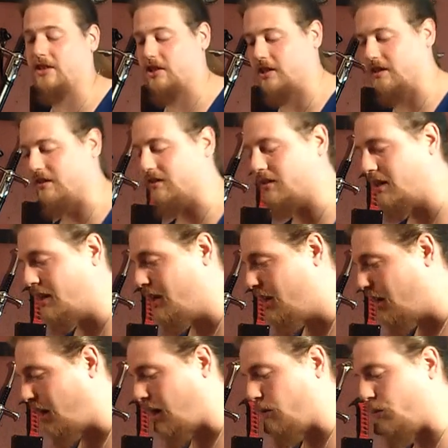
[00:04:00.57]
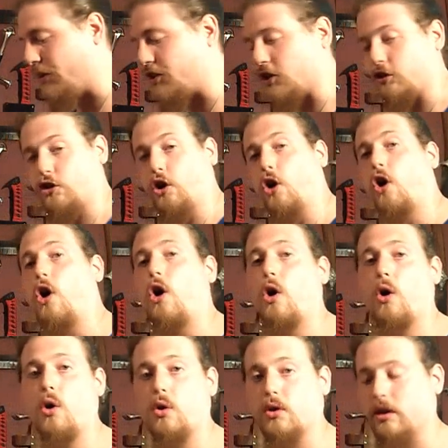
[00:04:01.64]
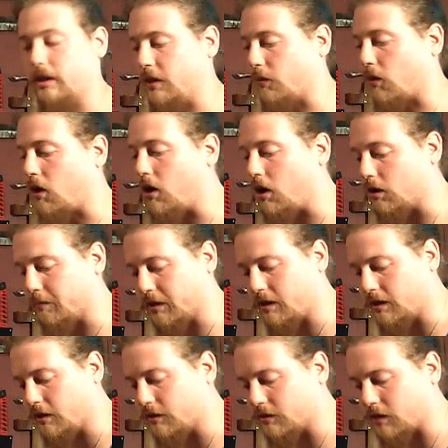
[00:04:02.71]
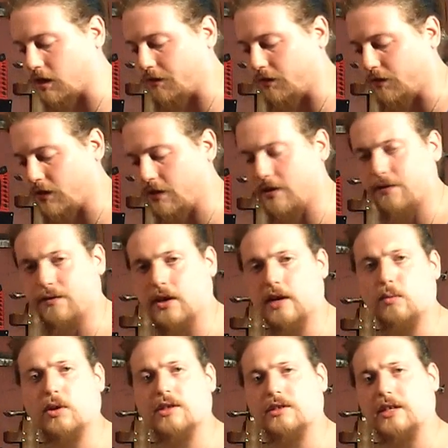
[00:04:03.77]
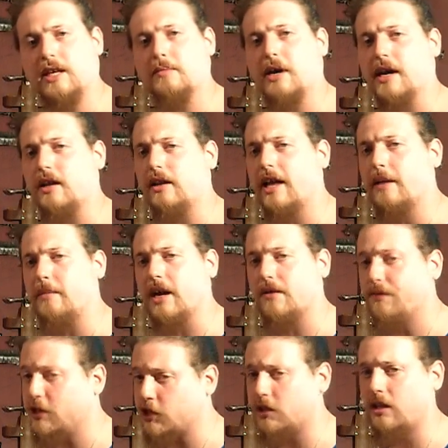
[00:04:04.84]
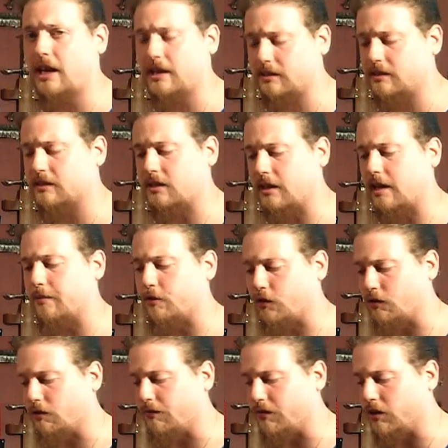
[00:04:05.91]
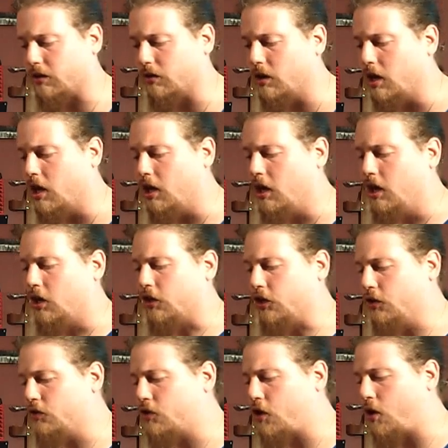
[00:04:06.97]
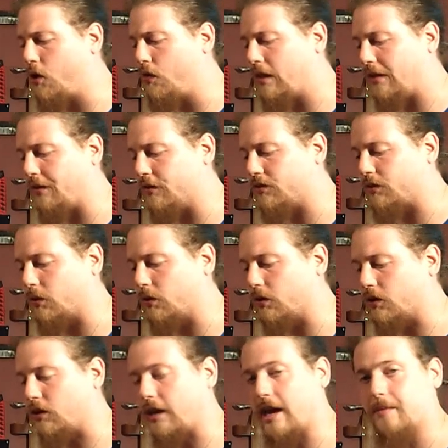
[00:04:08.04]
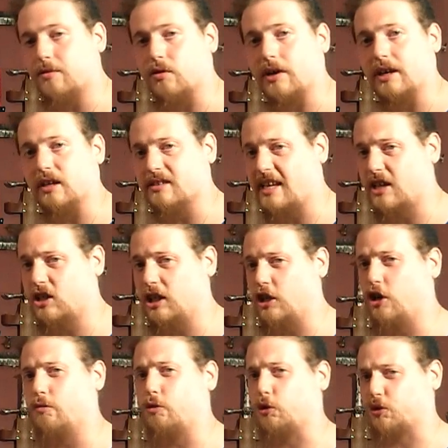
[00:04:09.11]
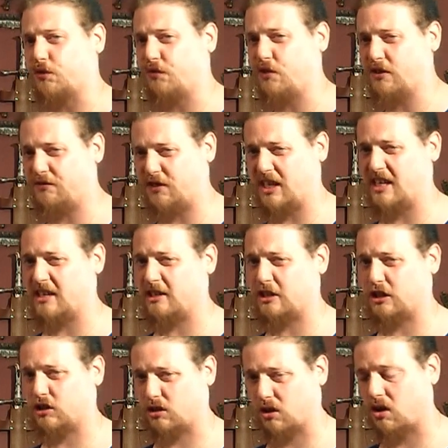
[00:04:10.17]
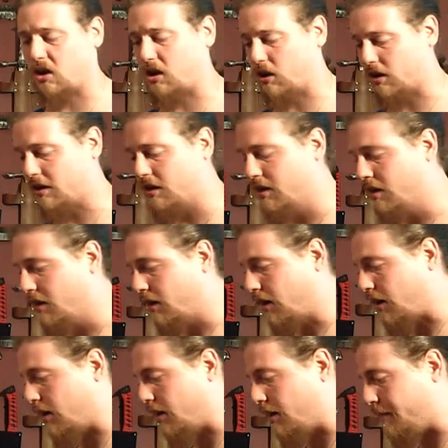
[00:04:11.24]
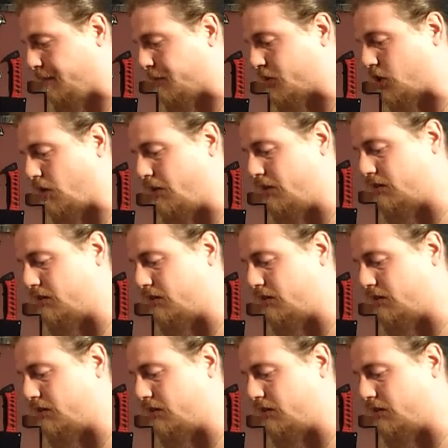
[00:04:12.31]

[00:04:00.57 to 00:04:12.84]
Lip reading: inches, which is totally wrong, because if anyone's seen my official licensed Glamdring review, you'd know that the sword Glamdring is actually almost 50 inches long. So